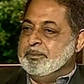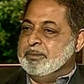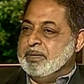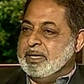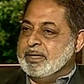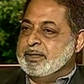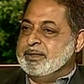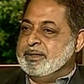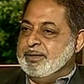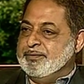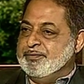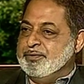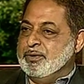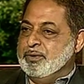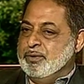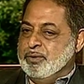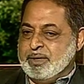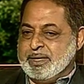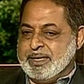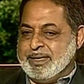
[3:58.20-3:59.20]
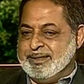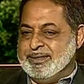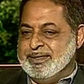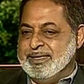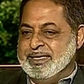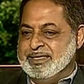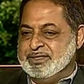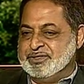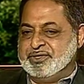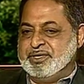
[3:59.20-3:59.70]
But if you look at the
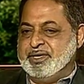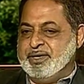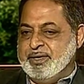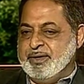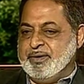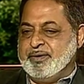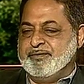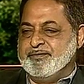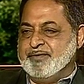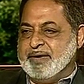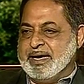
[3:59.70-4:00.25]
history of